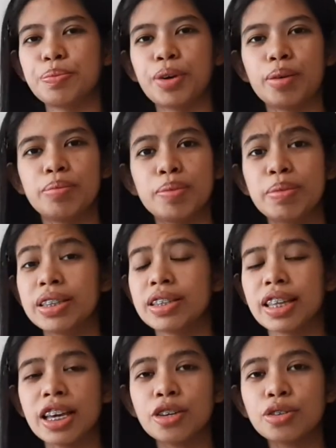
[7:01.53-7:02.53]
problem. And
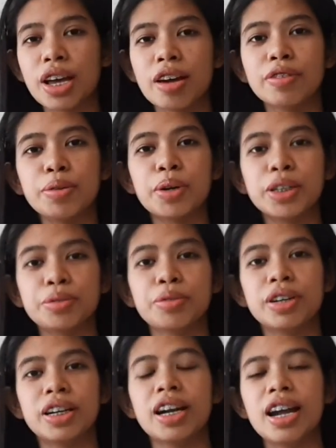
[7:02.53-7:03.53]
thank you to everyone who
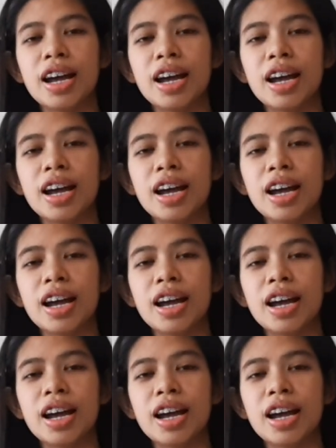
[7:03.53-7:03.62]
are